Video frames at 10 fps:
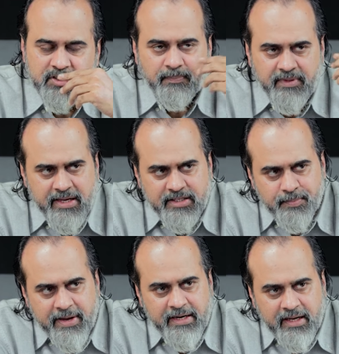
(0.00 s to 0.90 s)
Something
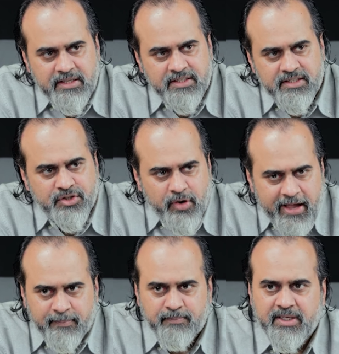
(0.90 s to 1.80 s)
is being done just to help